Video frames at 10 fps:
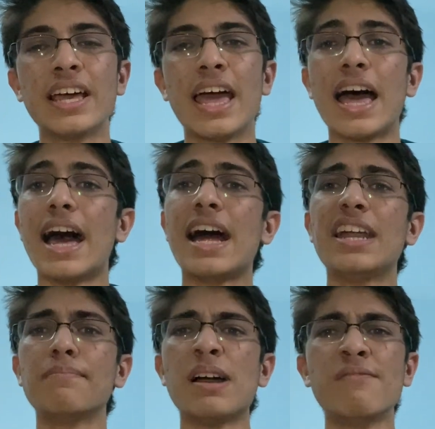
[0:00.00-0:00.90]
and
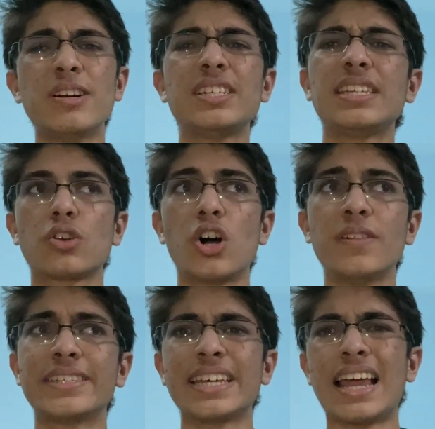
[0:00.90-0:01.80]
my worst solves
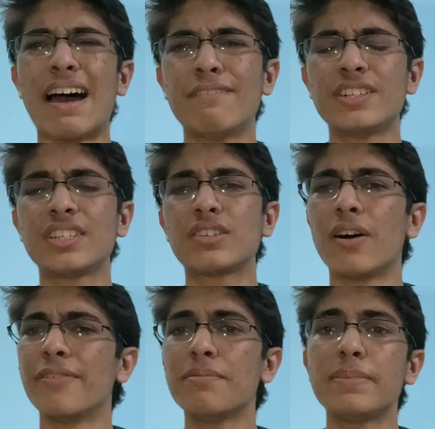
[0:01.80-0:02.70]
in averages
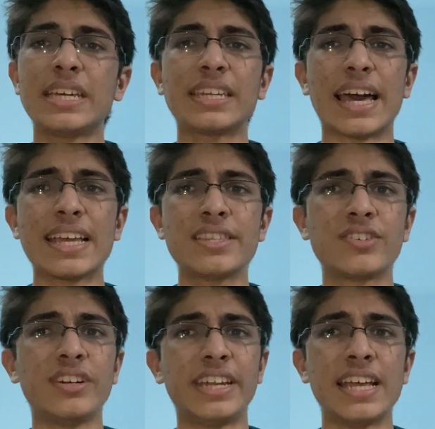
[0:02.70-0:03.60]
often being 9s or
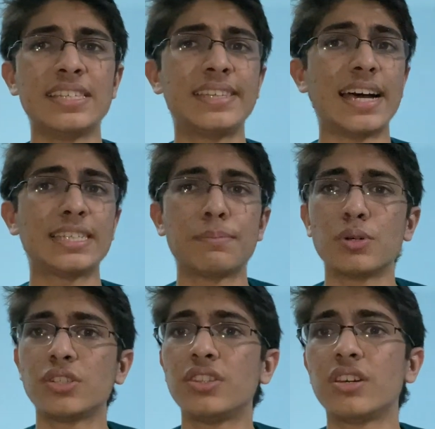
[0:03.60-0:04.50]
10s as opposed
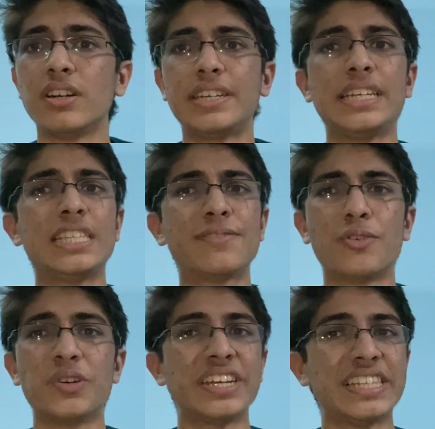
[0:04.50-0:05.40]
to 13s,
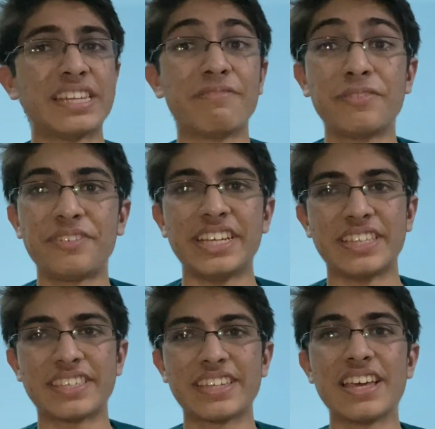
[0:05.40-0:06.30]
14s, and 15s.